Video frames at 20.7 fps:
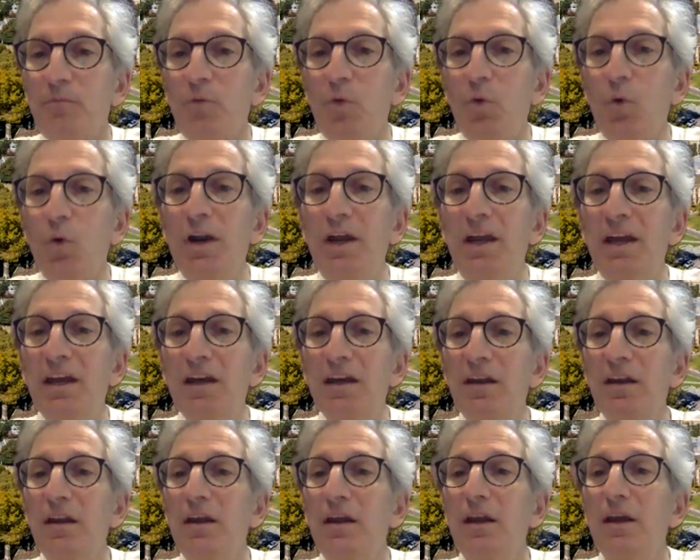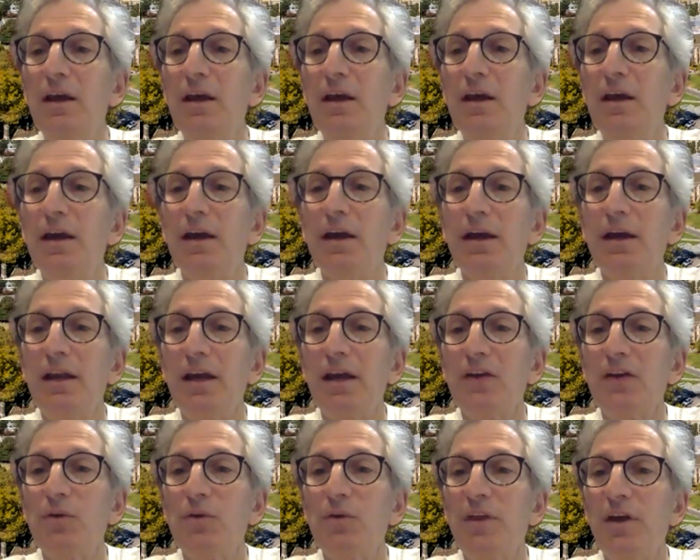where he can connect
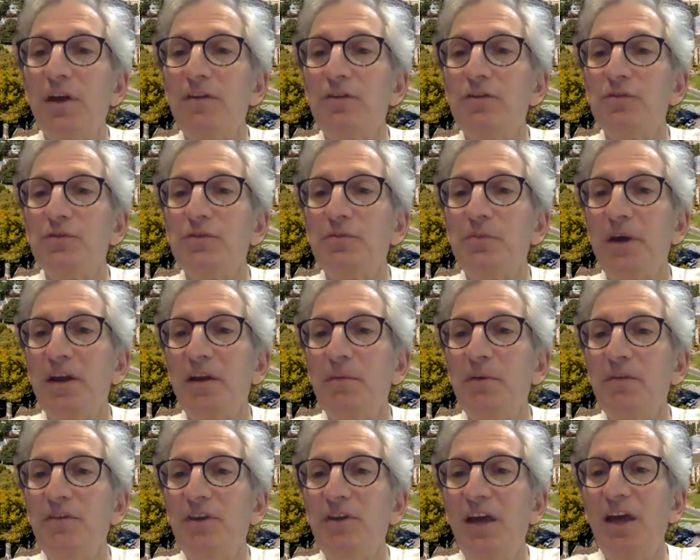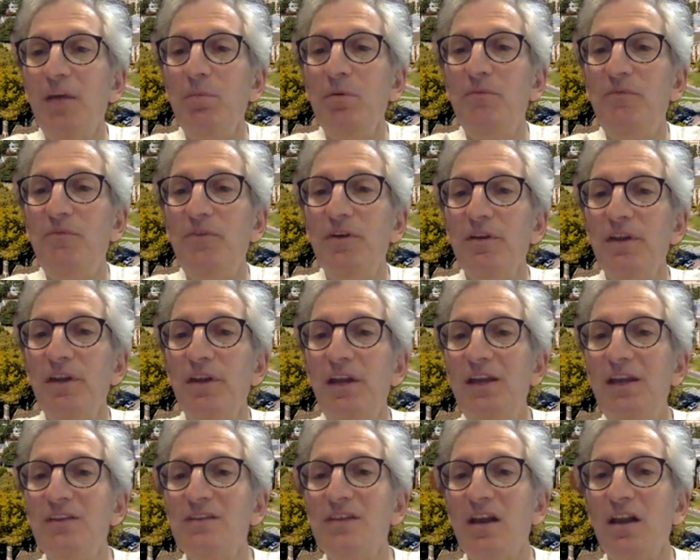with others with spina bifida to help him feel that he
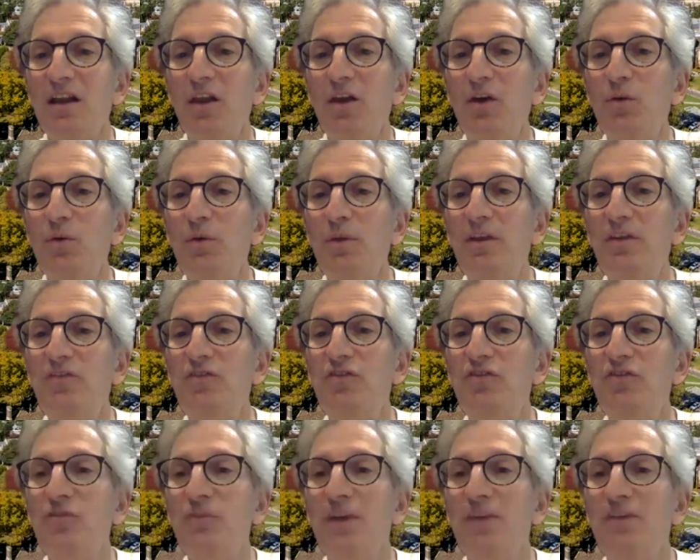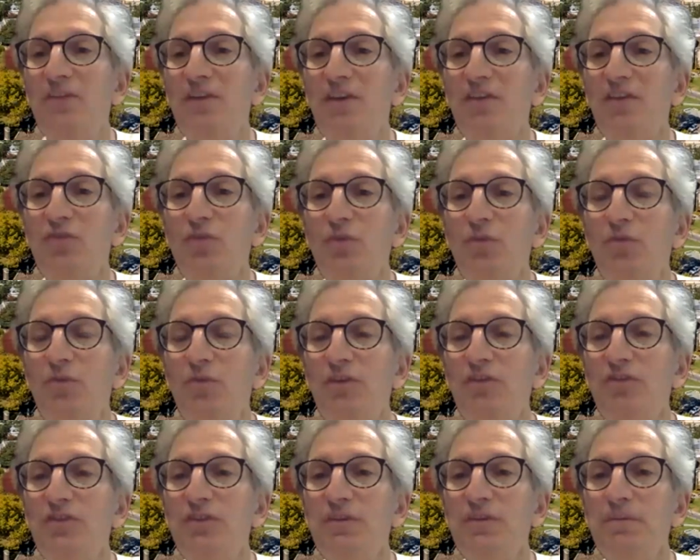is not alone with issues about sexual
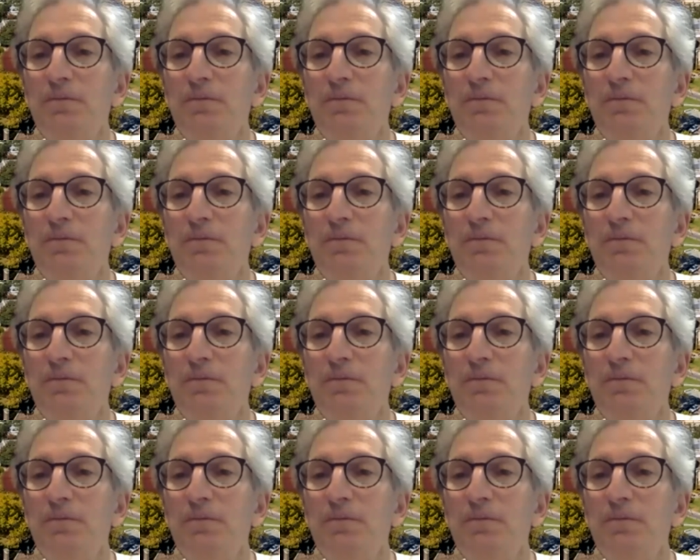function?